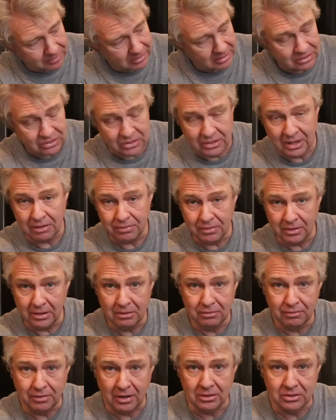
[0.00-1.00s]
is
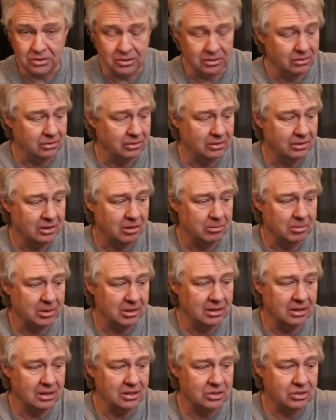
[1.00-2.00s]
definitely functional. I
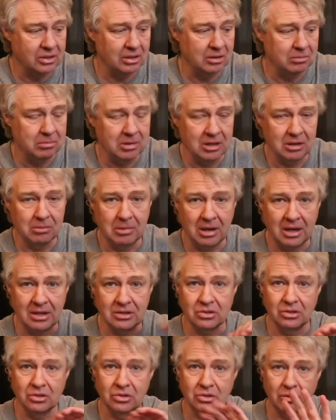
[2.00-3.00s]
mean, it's going to
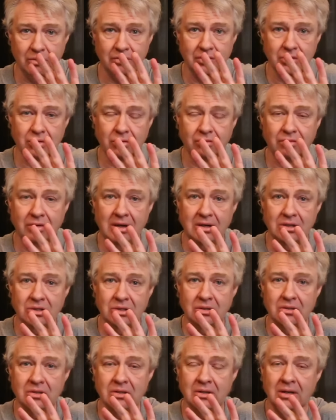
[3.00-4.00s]
minimize the surface
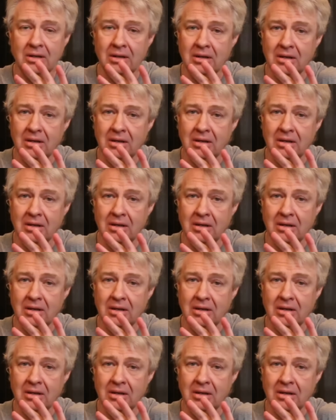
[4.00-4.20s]
reflections